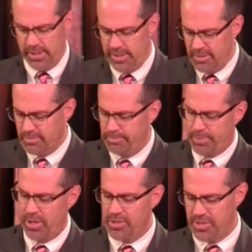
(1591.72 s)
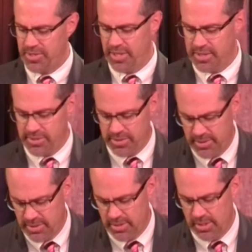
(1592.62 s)
and didn't purchase
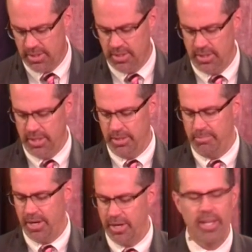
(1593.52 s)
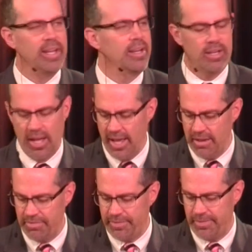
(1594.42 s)
us an American
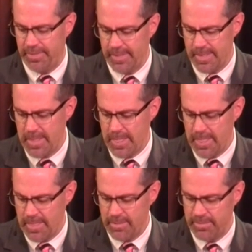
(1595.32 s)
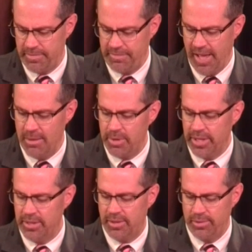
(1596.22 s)
life with
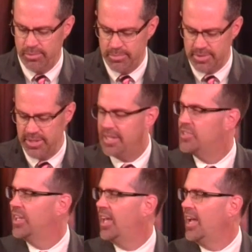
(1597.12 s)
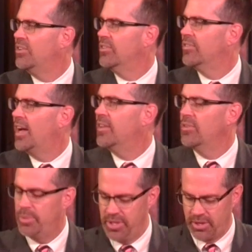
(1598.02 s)
family and homes and educations. That
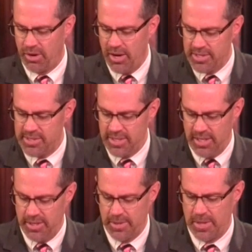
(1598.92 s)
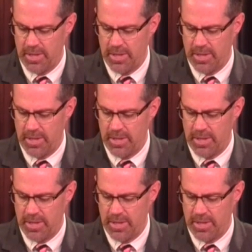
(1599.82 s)
isn't what the cross did.